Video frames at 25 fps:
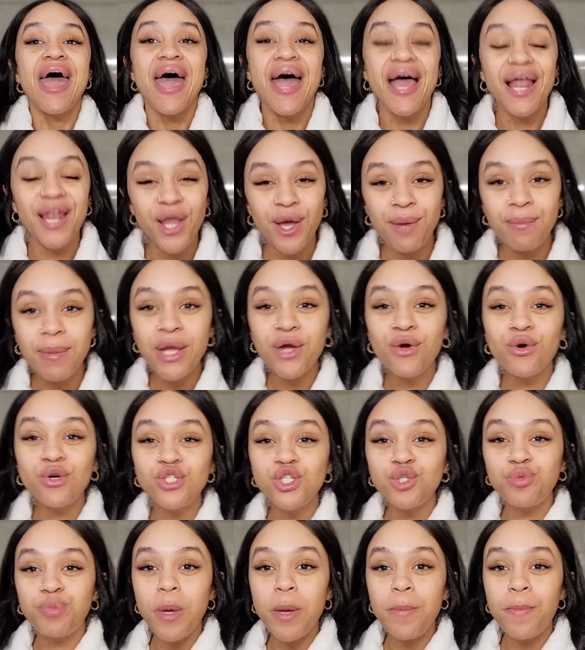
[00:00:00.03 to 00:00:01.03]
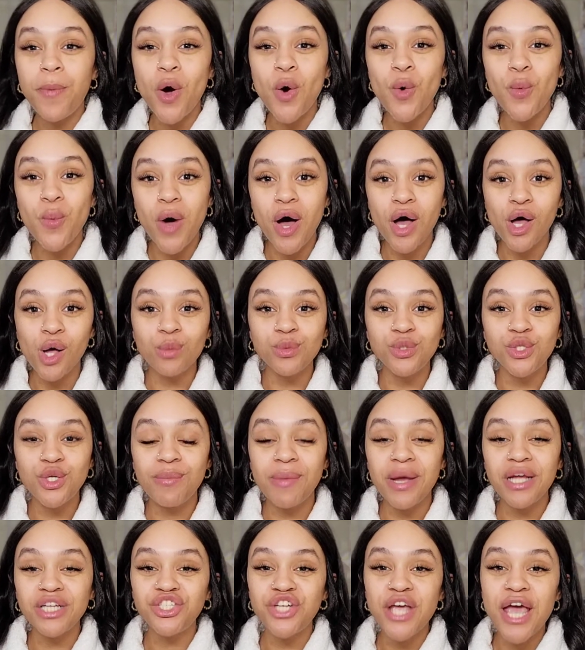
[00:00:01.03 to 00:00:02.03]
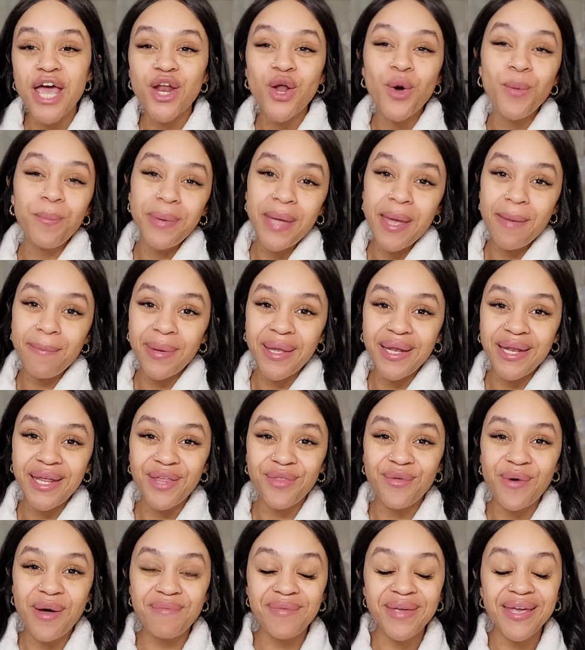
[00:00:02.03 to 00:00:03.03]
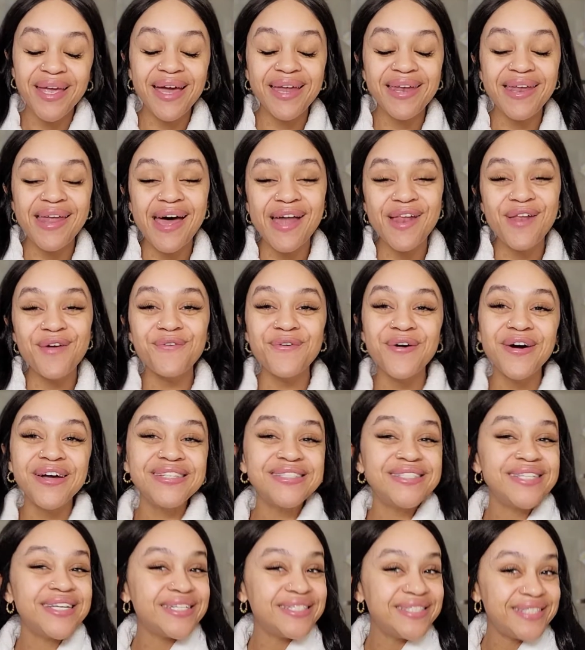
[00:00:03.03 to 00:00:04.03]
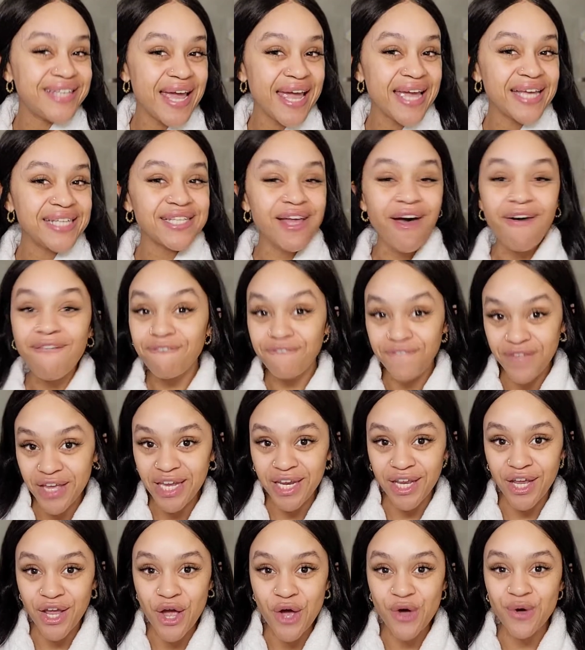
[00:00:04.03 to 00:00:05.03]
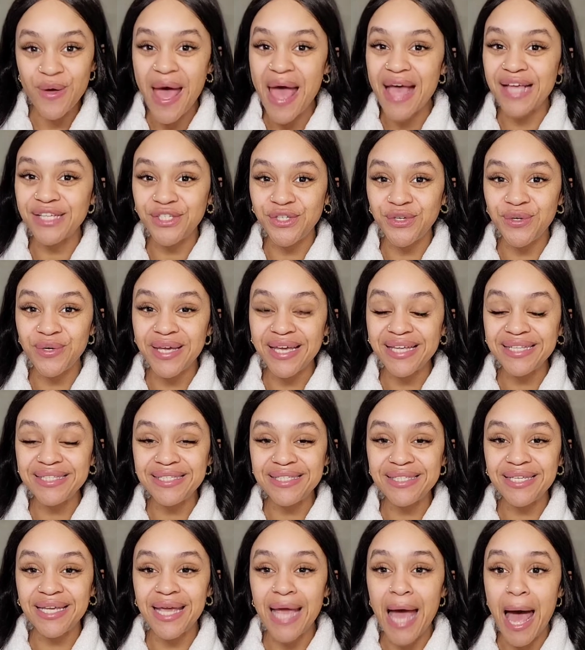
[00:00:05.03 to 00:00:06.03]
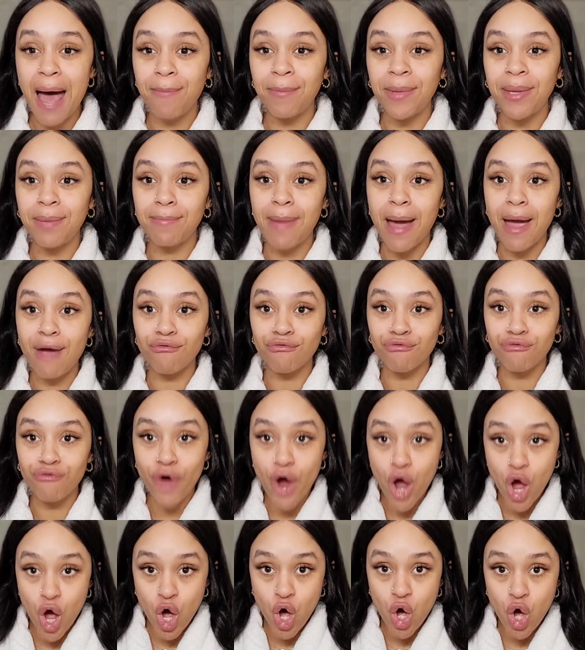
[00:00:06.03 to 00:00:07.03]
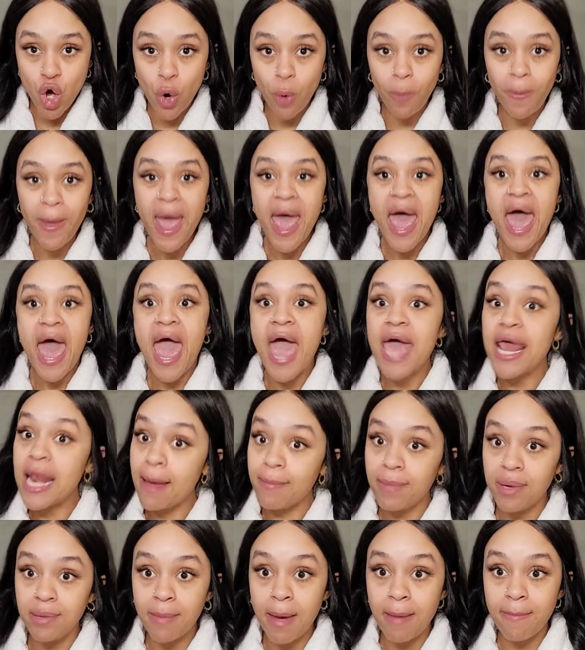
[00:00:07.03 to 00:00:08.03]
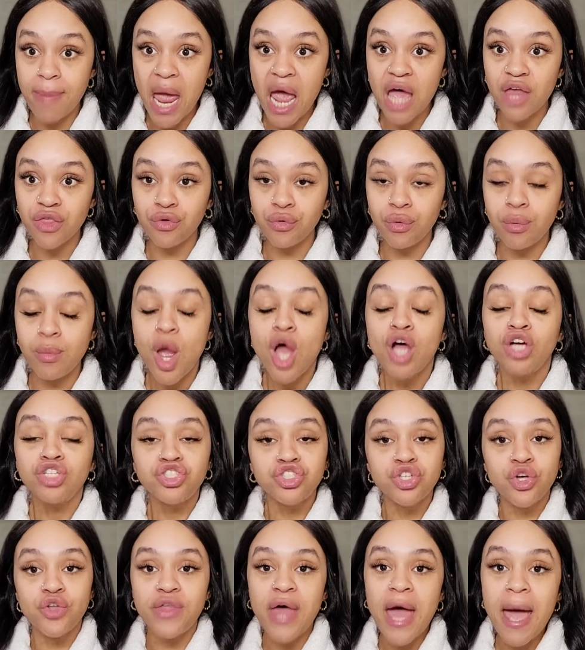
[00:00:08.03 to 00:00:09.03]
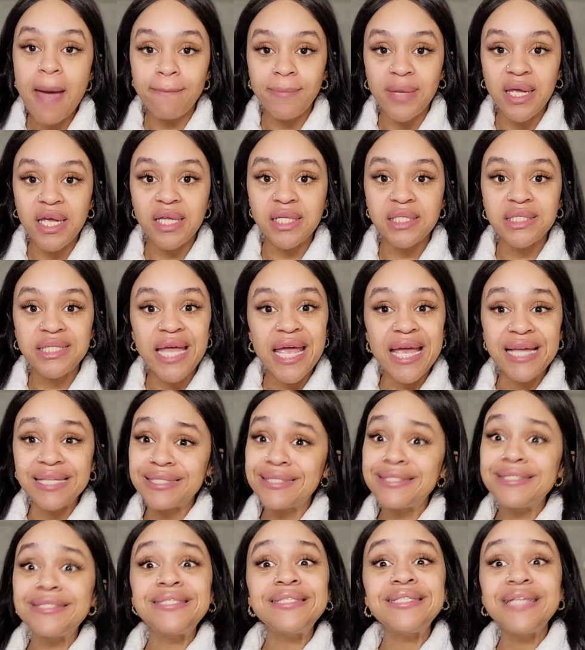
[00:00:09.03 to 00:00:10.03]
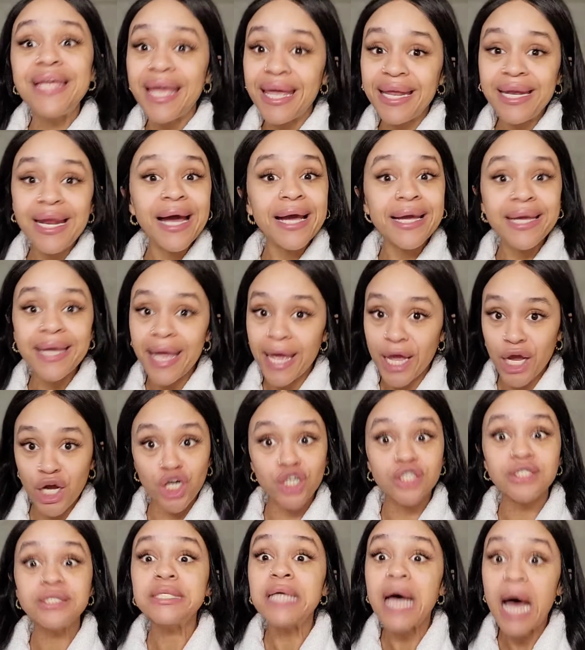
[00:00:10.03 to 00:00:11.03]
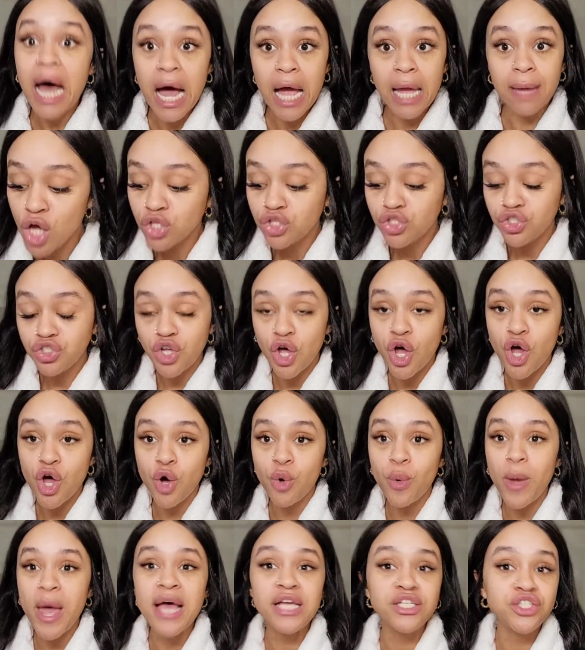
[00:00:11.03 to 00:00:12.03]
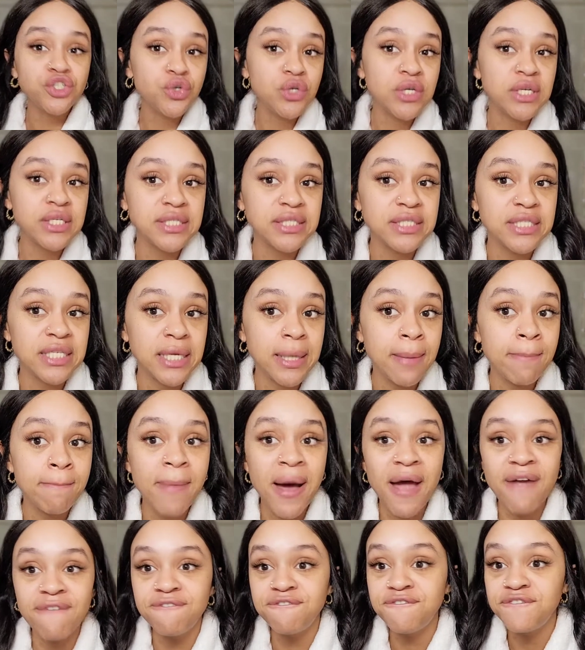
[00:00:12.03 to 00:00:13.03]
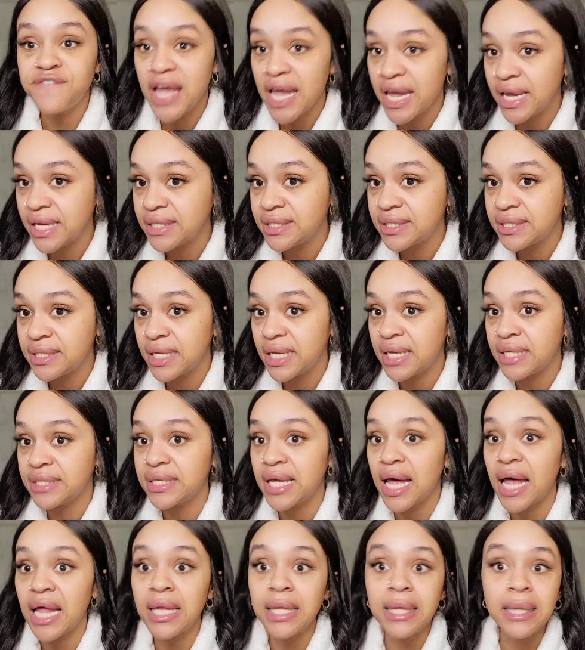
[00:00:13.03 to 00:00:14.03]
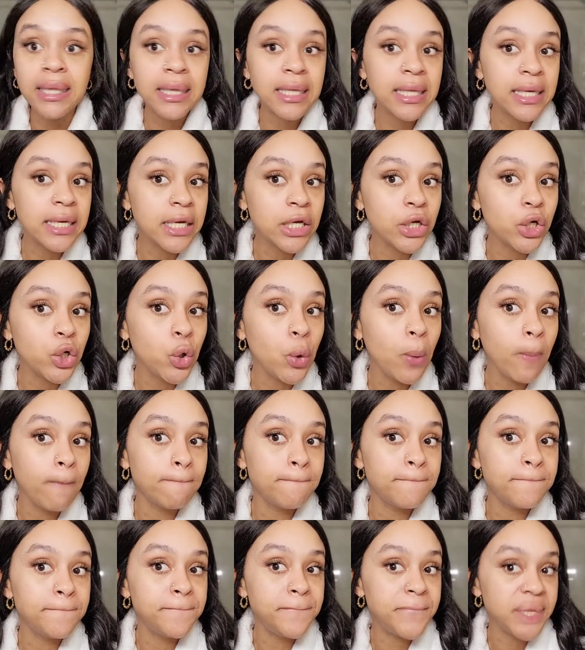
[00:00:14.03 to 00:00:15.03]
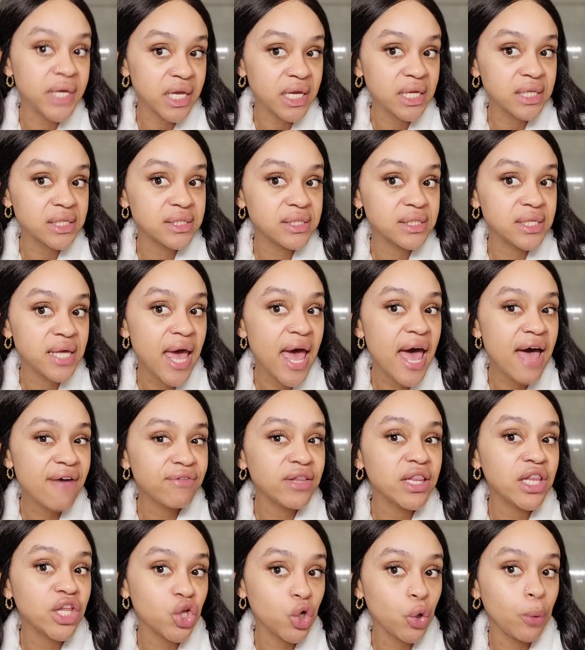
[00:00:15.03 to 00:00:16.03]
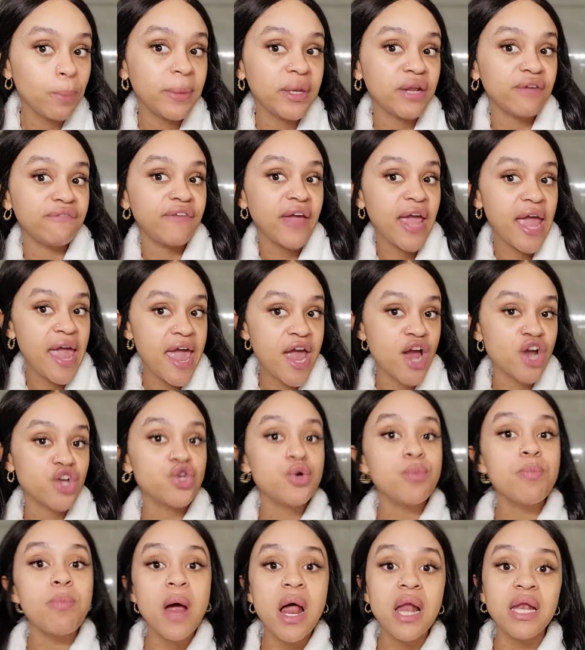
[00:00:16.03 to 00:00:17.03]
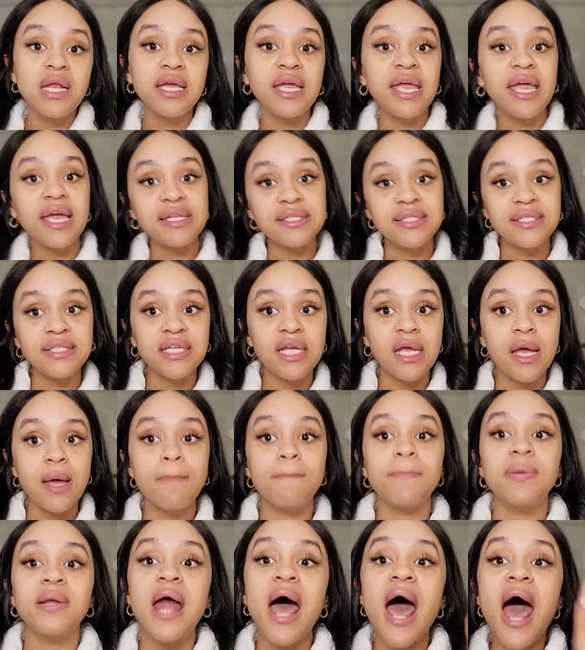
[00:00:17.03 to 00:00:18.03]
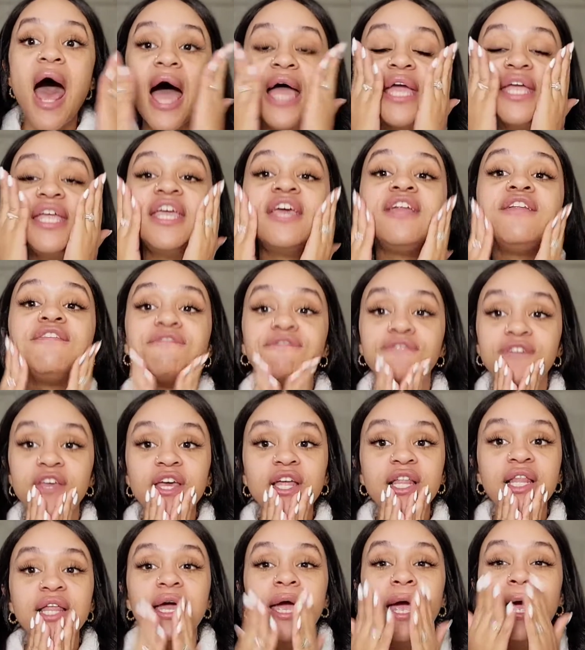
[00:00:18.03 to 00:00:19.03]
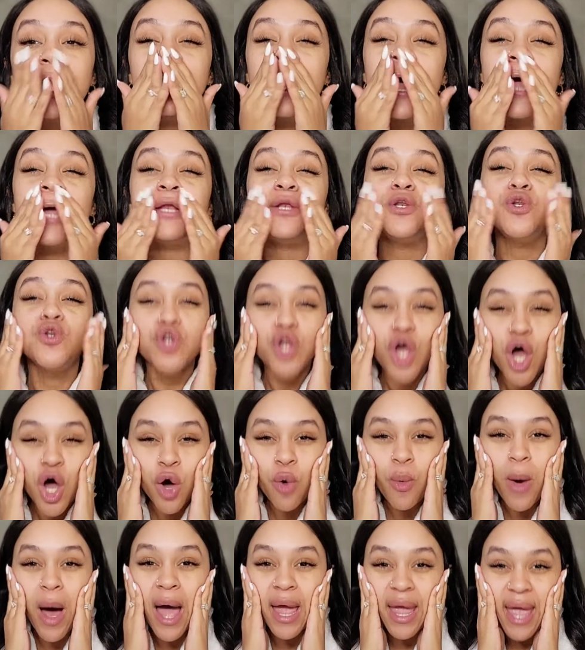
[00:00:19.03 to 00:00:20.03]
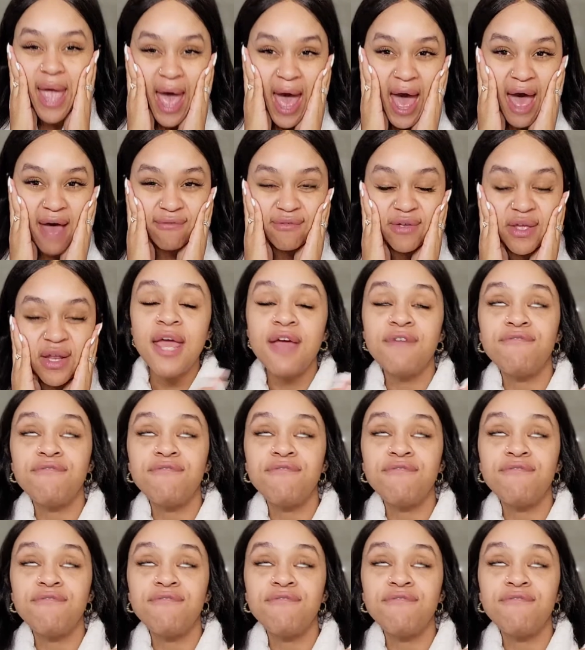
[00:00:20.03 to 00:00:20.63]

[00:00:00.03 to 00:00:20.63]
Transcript: Hello my gorgeous people, welcome to my channel, bienvenido a mi canal. Well, in today's video, as you can see, I'm in my robe and I'm in my bathroom, so that means it's skincare time. So as you can see, my face is have a little bit of hair. You probably can't see it, but I can feel it and I know I have it.